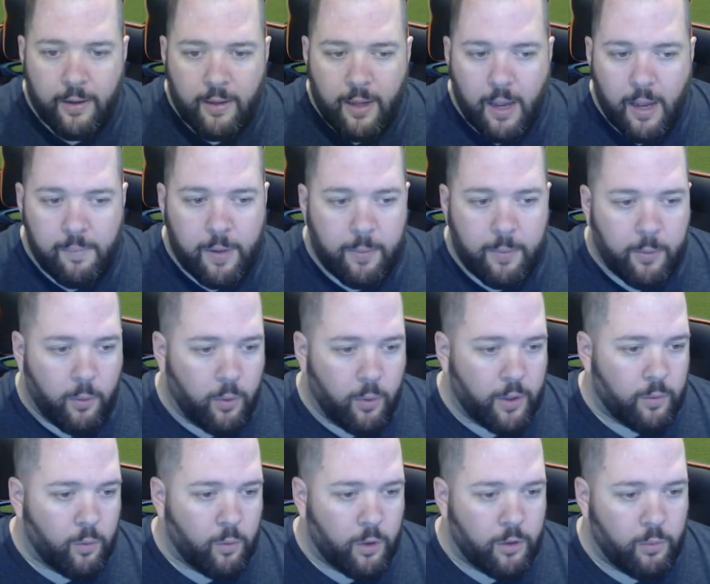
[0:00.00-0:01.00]
and people
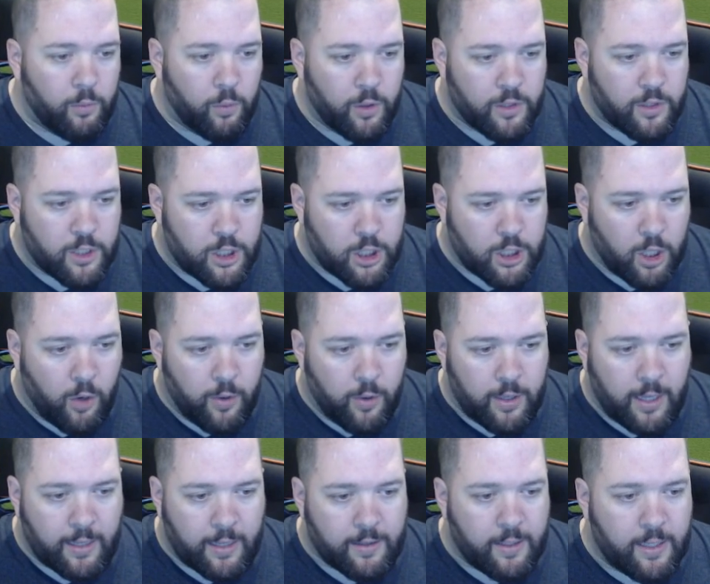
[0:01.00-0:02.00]
would slow it
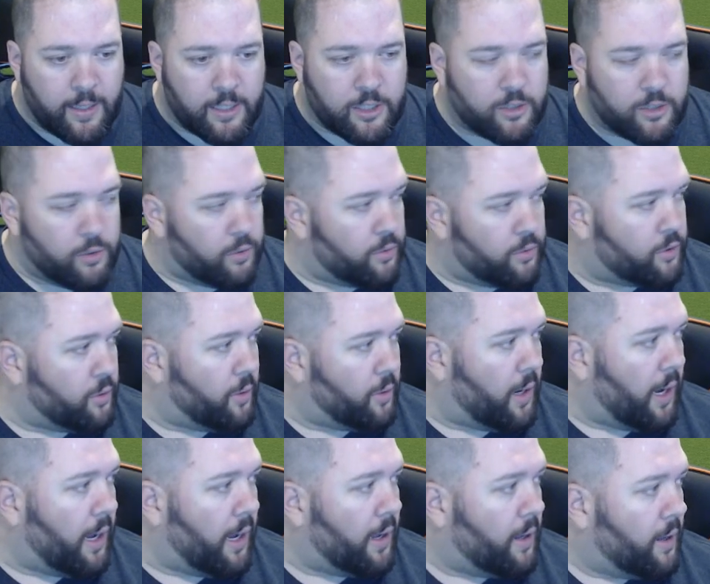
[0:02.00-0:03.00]
like this, do
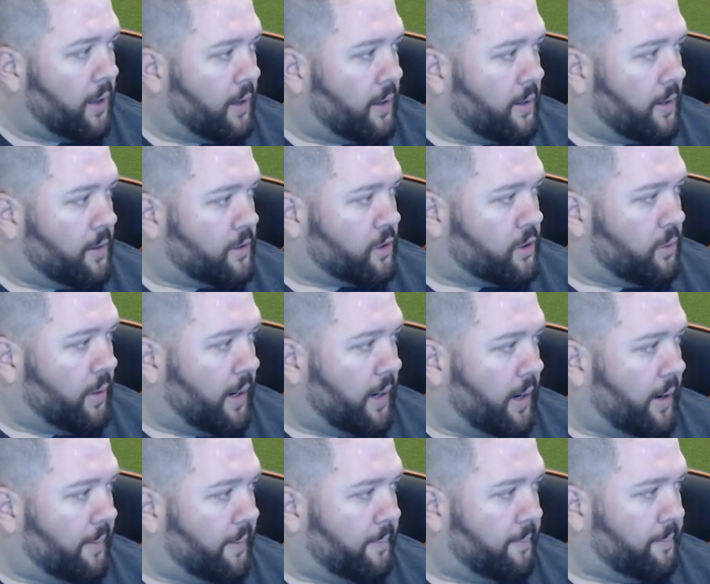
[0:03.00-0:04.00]

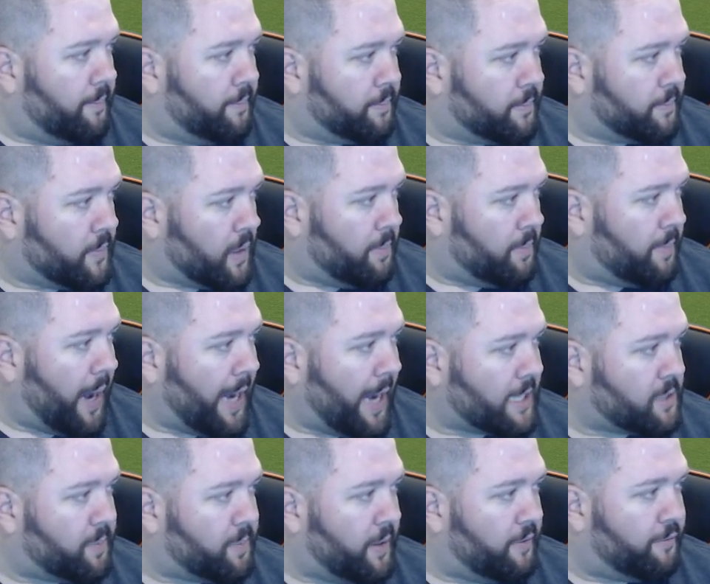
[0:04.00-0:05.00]

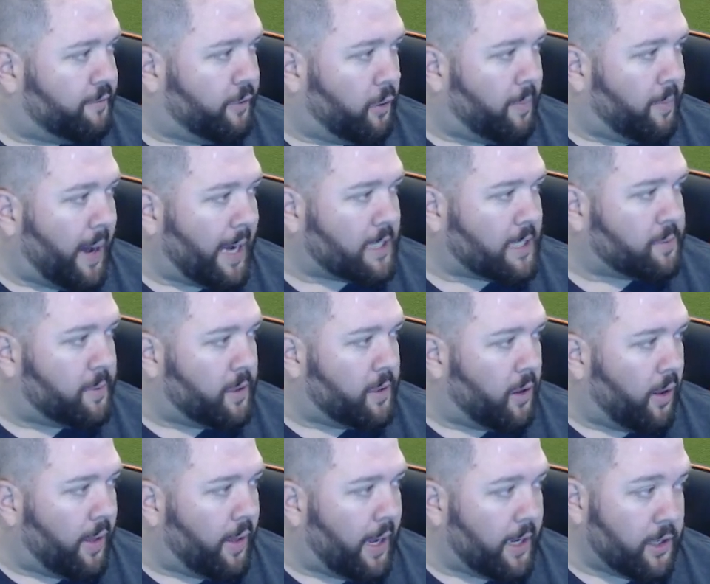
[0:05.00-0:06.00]
backspin, full backspin, and
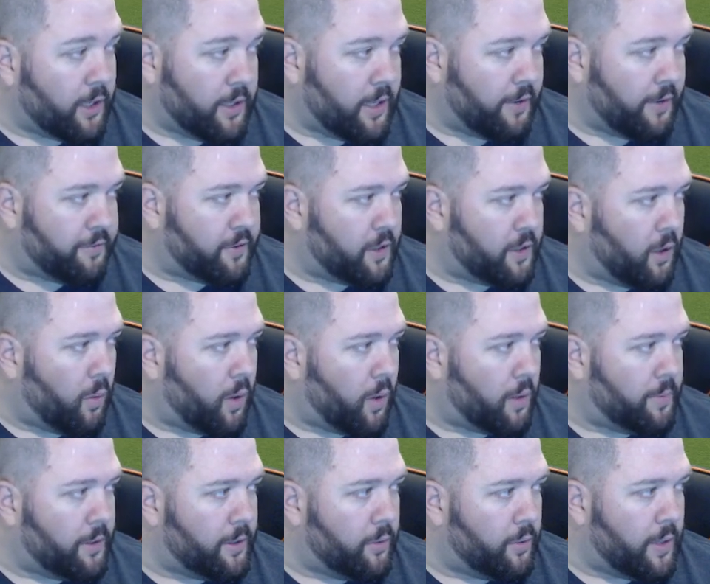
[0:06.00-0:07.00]
all that. You definitely don't want to
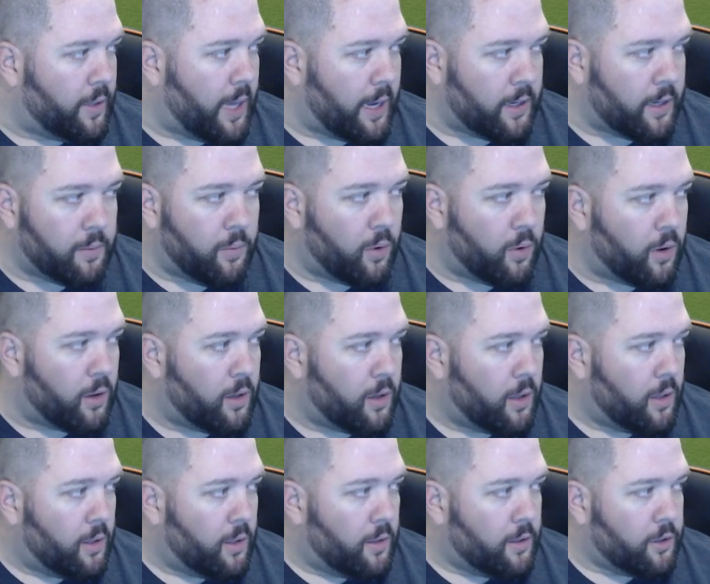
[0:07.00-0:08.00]
be doing that anymore.
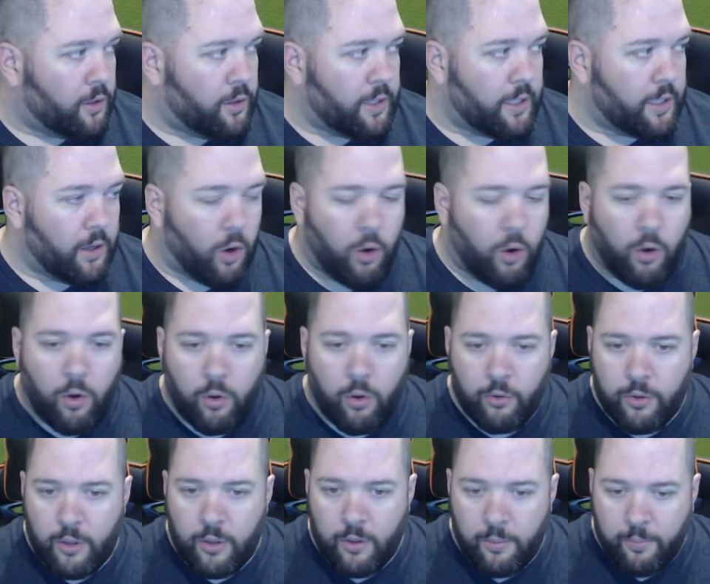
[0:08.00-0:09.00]
You need all
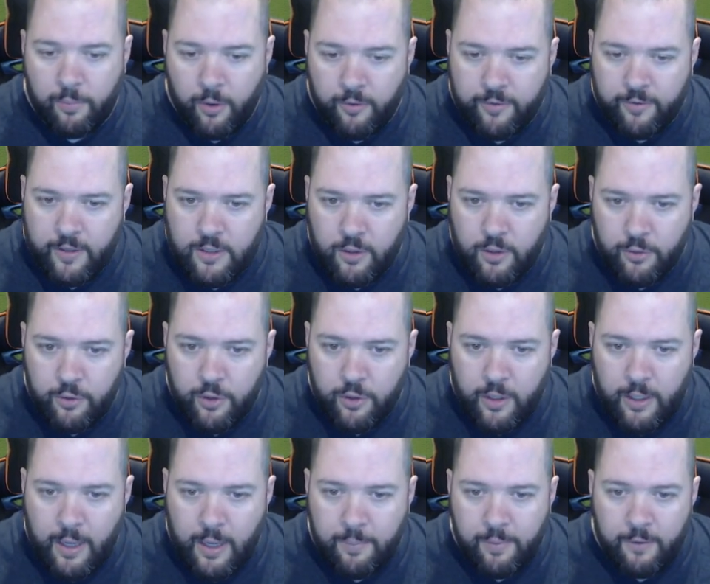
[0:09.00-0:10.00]
the perfect zone you
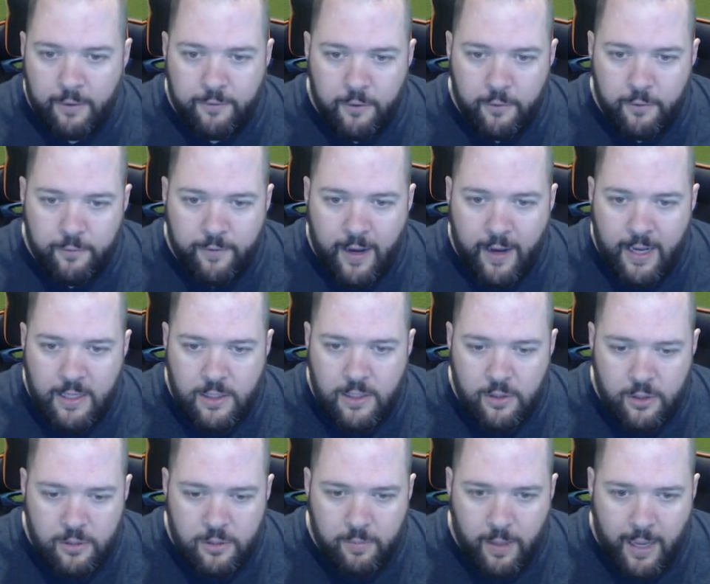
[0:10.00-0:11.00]
can get. But if you
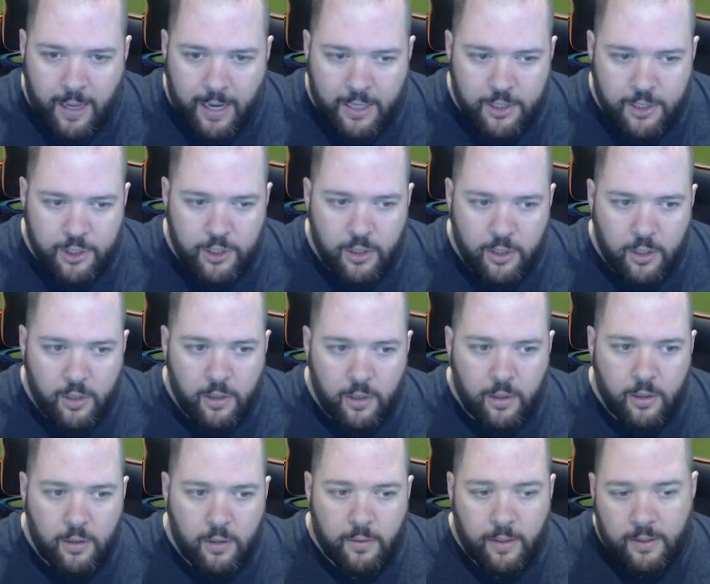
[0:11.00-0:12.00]
faster splash,
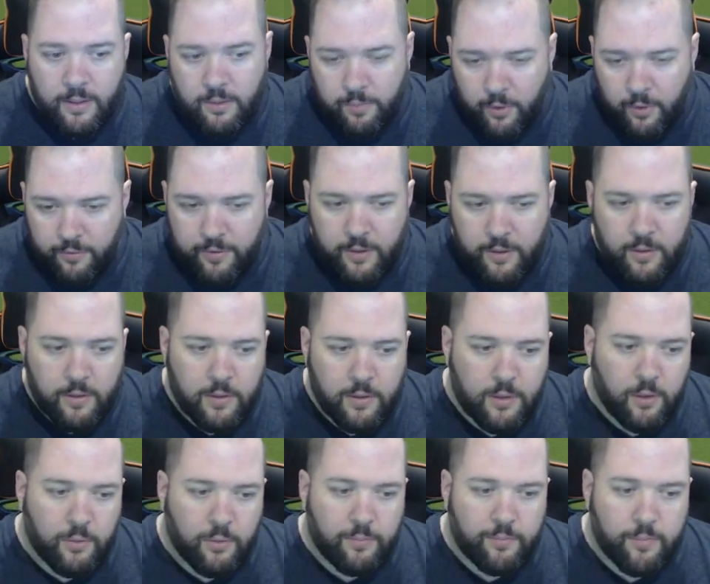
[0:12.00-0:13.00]
perfect.
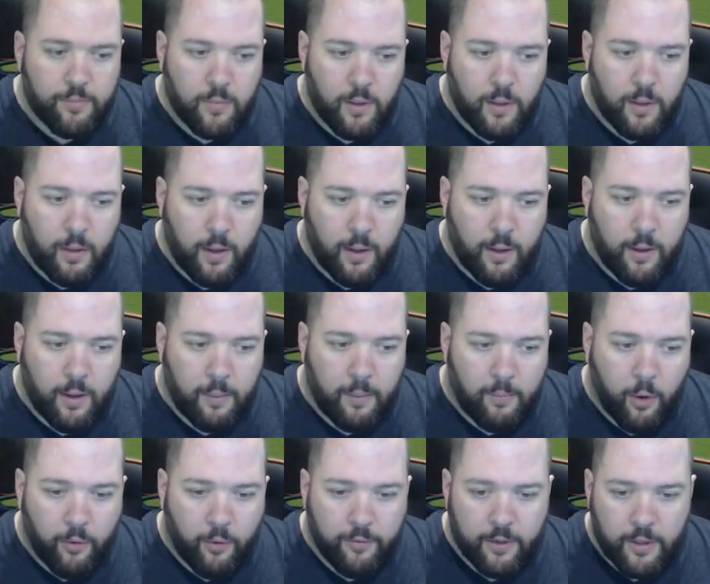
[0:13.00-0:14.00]
So okay,
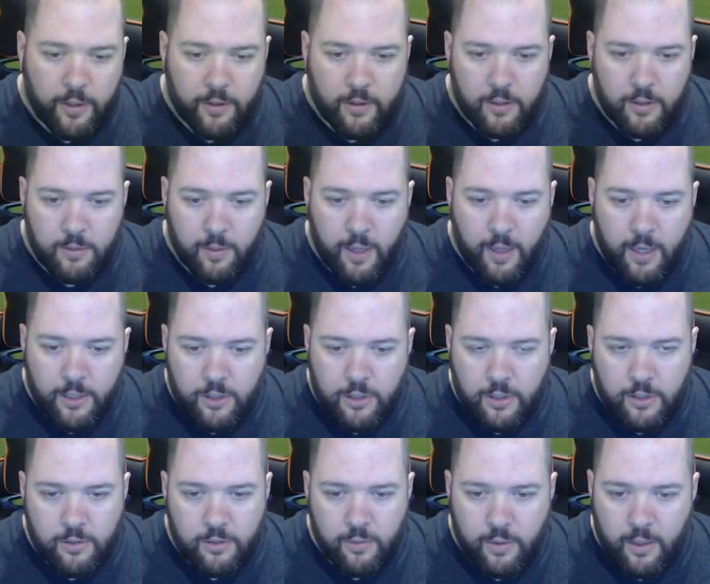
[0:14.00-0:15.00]
perfect splash.
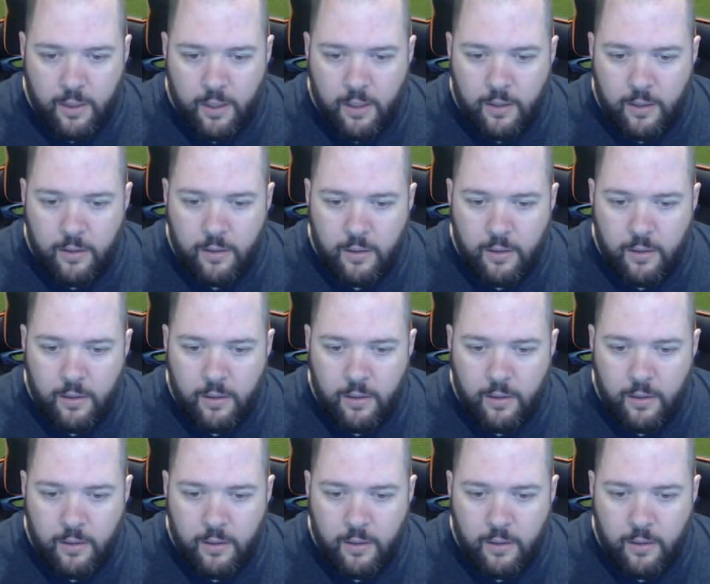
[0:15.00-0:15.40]
Let's again.